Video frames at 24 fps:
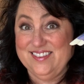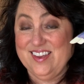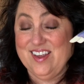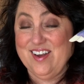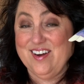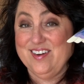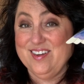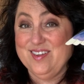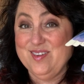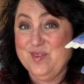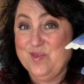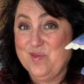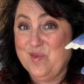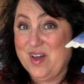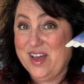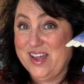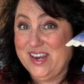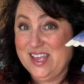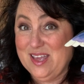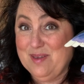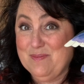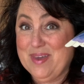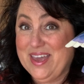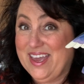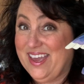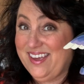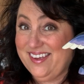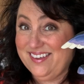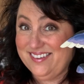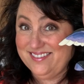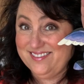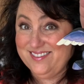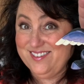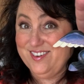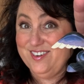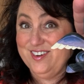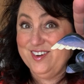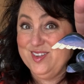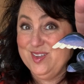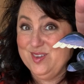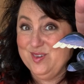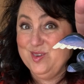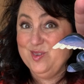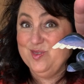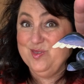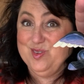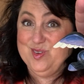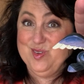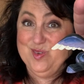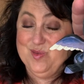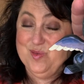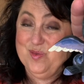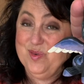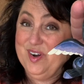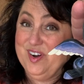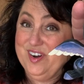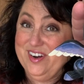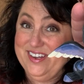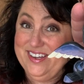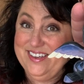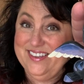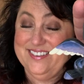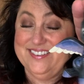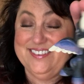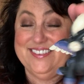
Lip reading: are you on eBay or are you doing your work?